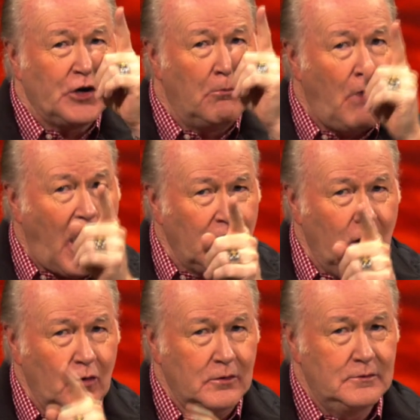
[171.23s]

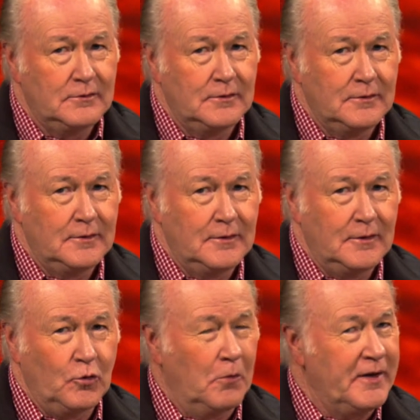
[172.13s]
Tomorrow
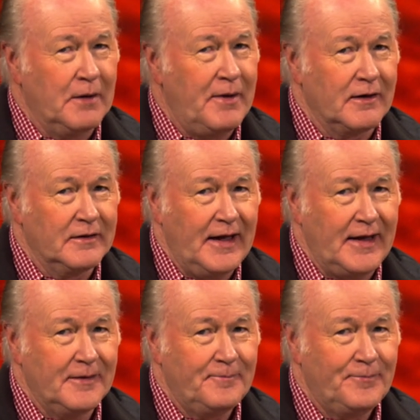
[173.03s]
will be a better
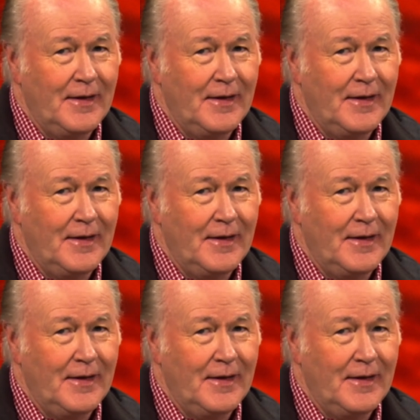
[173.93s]
day.